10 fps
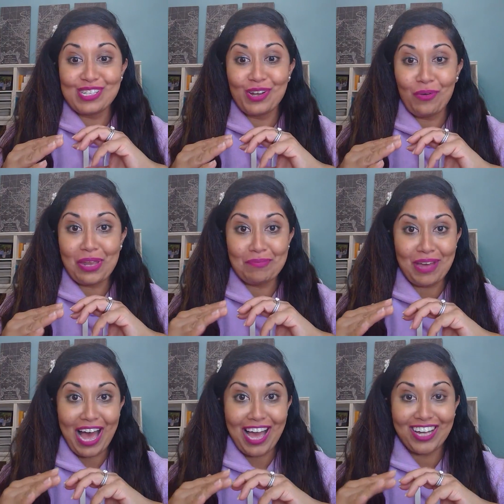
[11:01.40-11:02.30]
going
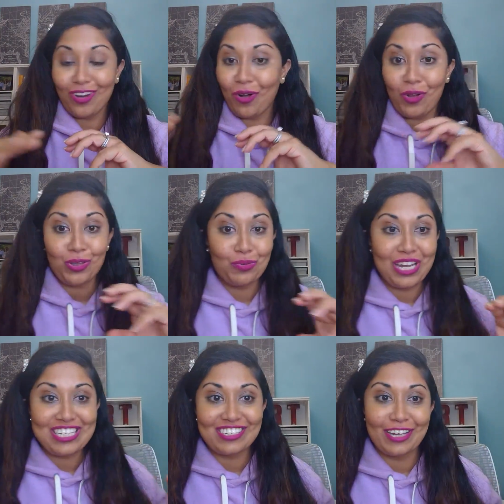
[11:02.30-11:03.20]
back all the
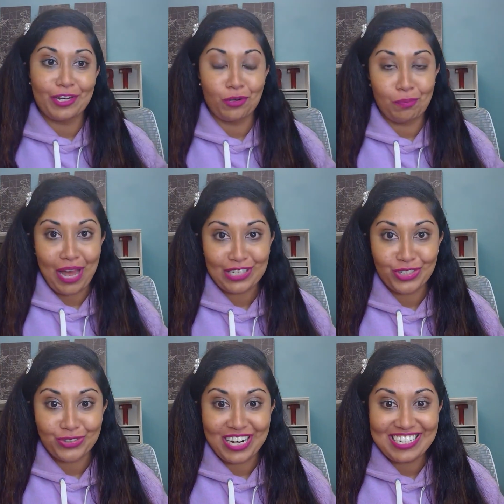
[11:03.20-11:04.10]
way to like your
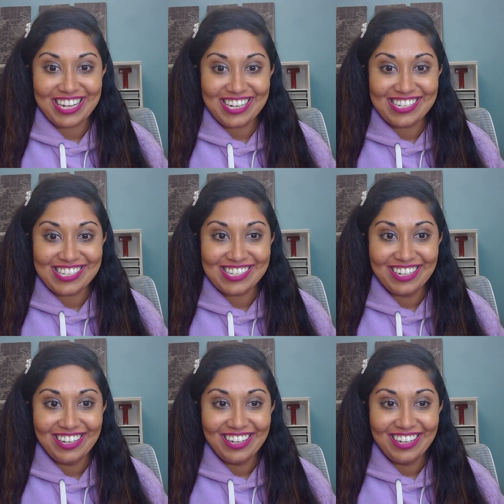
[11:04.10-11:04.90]
bachelorette days.